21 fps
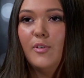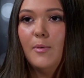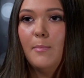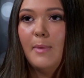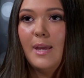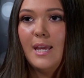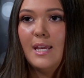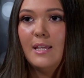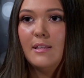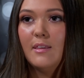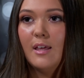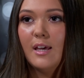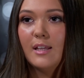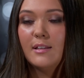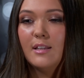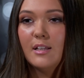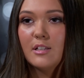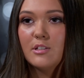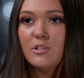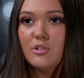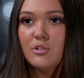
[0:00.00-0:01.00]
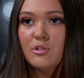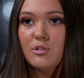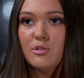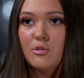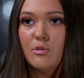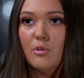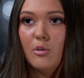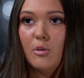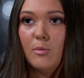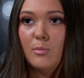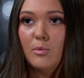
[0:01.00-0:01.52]
for me, like, that's
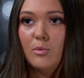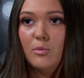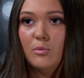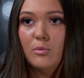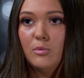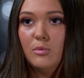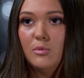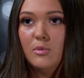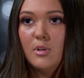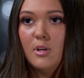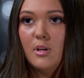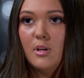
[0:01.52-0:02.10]
just normal.